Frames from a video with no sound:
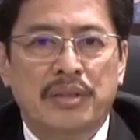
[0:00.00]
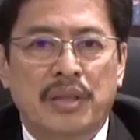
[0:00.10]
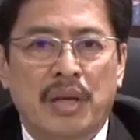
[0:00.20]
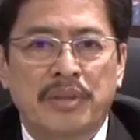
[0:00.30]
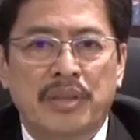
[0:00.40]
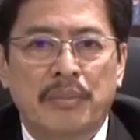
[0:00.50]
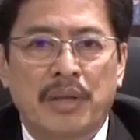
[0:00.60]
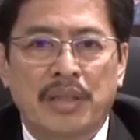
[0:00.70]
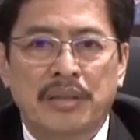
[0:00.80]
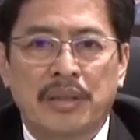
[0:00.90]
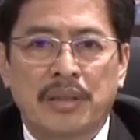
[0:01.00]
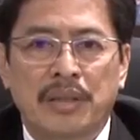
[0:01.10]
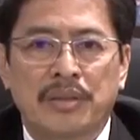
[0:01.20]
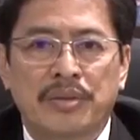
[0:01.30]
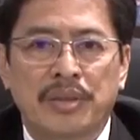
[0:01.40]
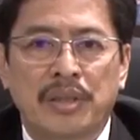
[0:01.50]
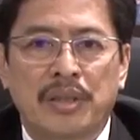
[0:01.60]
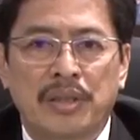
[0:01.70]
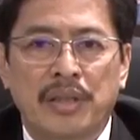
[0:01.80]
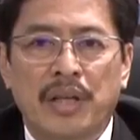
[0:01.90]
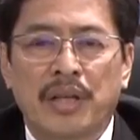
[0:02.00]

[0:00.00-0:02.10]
can be summarized in three key